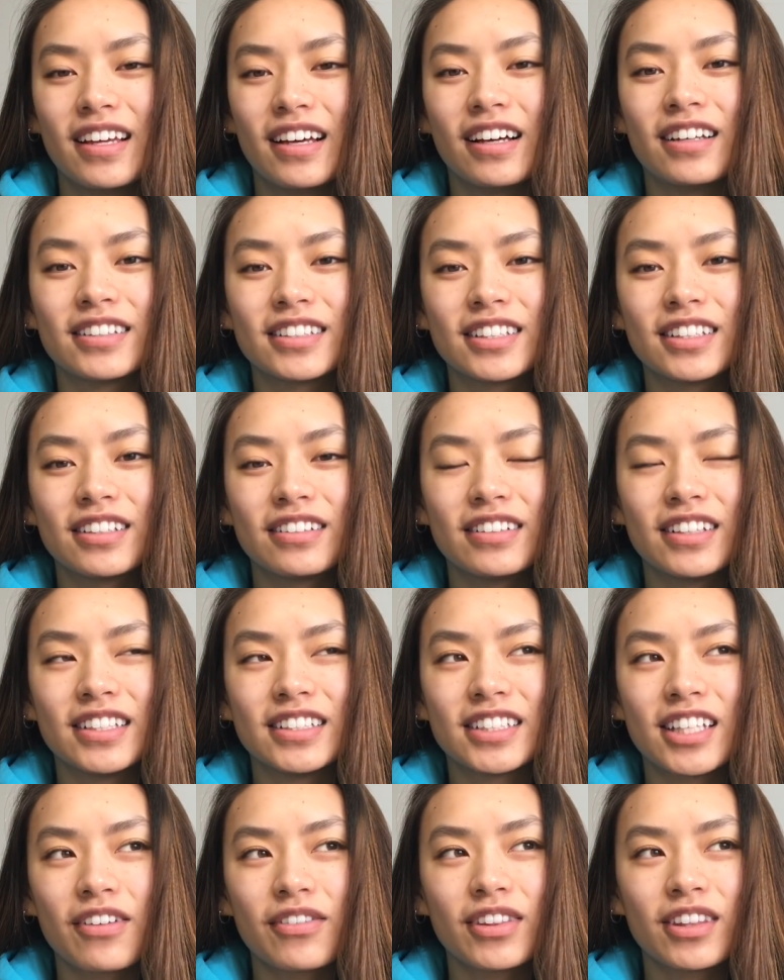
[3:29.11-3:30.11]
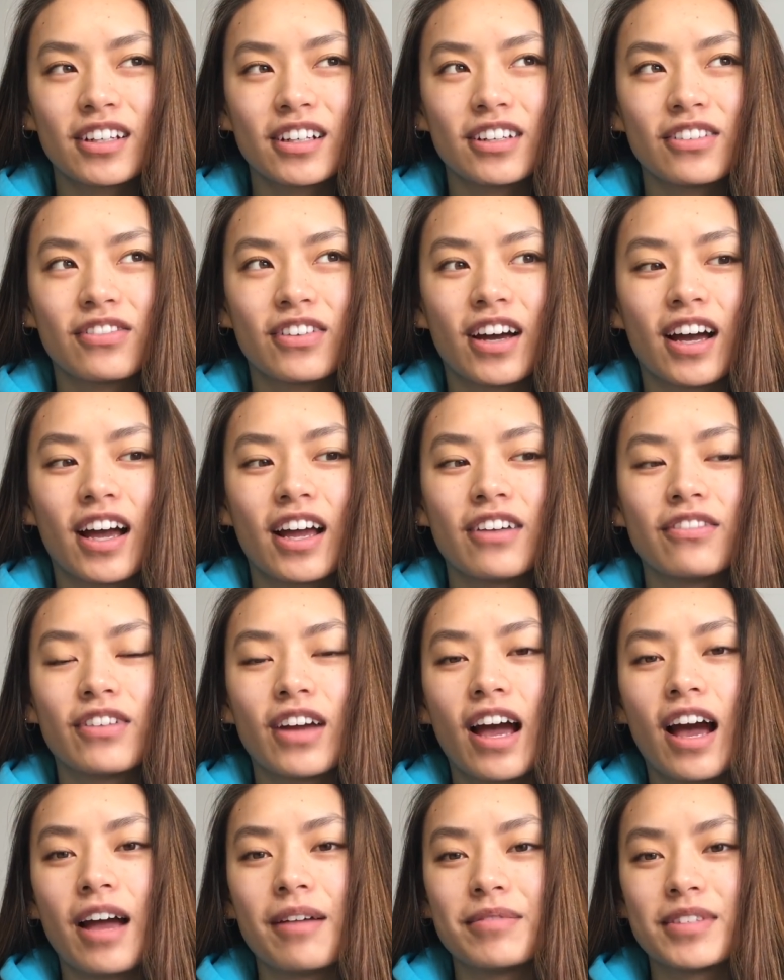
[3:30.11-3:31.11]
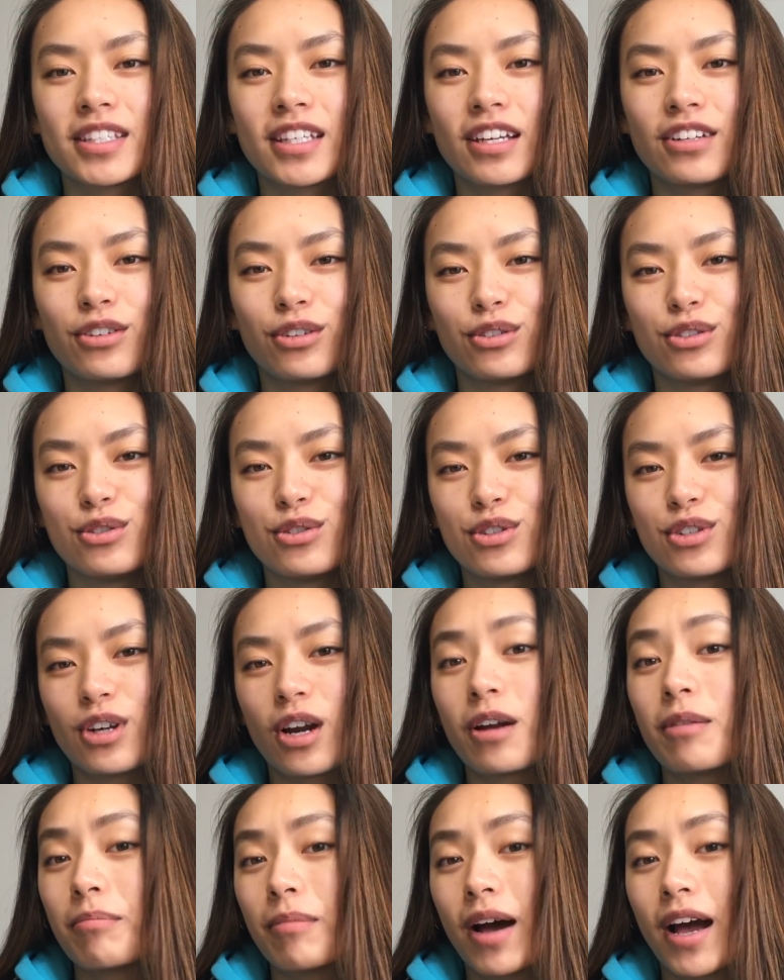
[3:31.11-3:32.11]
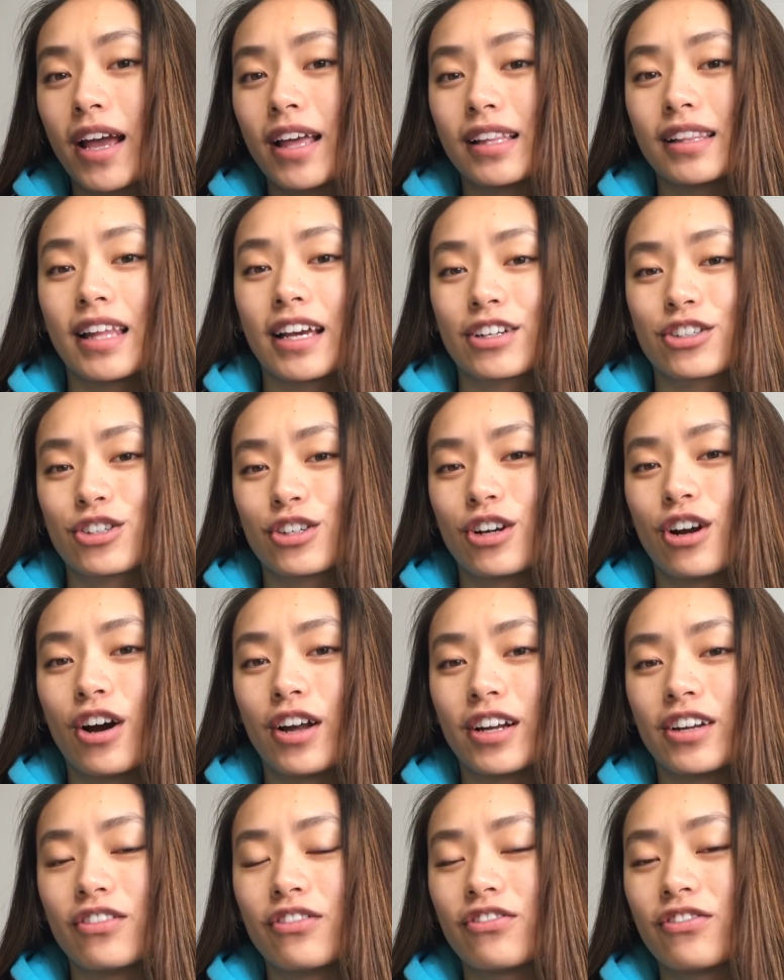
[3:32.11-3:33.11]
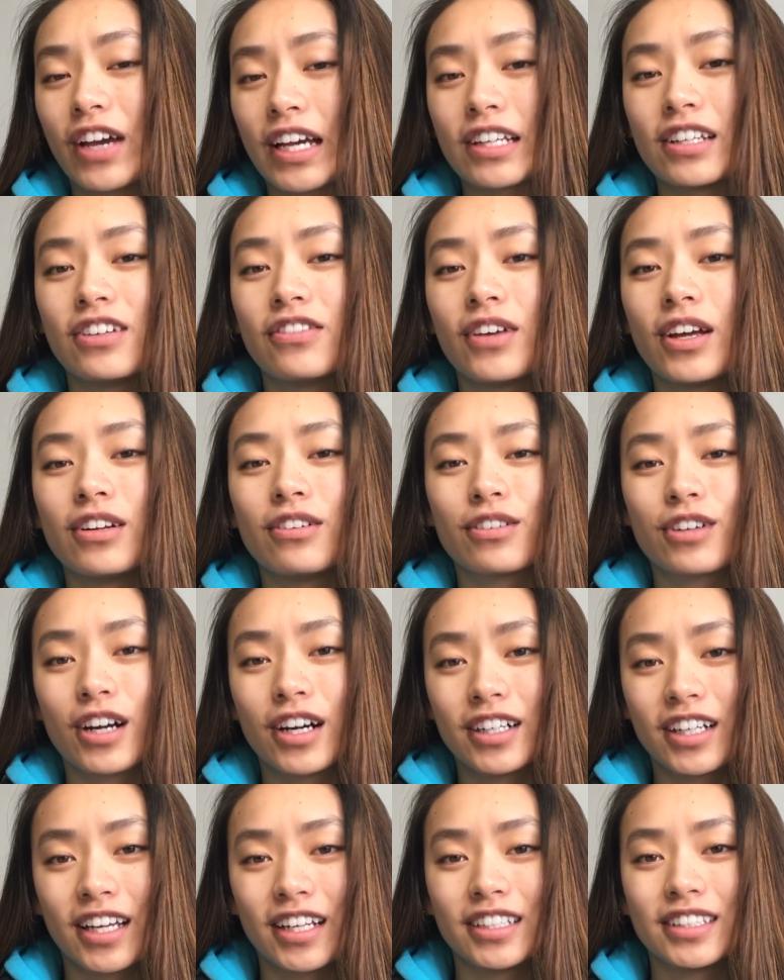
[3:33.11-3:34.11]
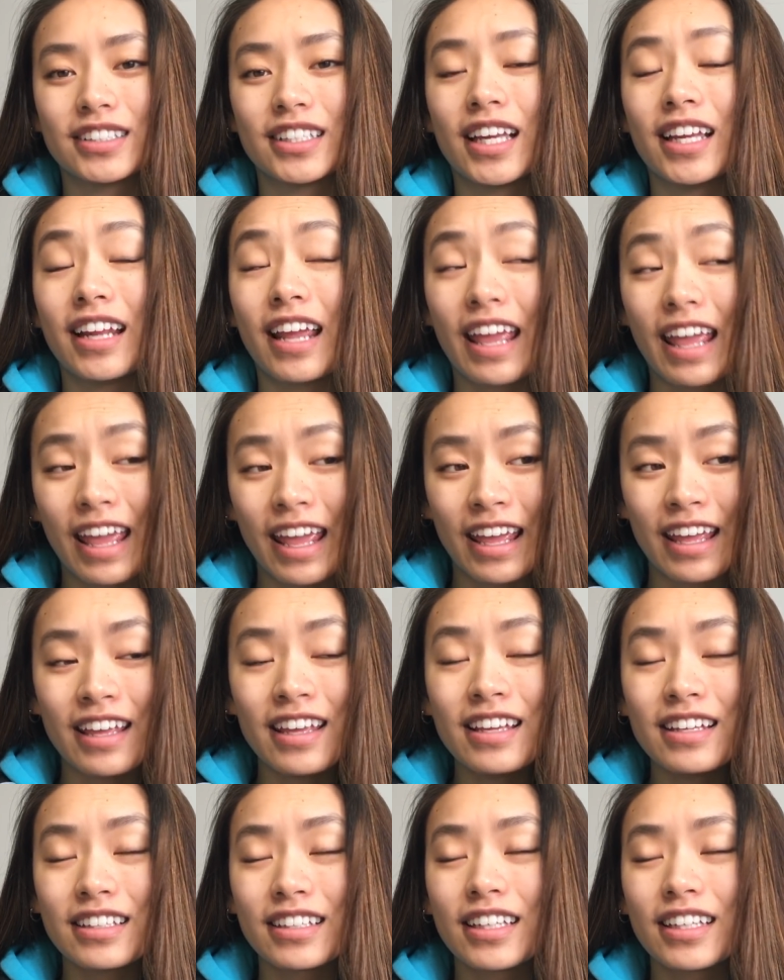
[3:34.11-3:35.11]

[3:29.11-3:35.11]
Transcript: Also, it is 7:35. I'm scheduled to start my lecture on infective endocarditis at 8.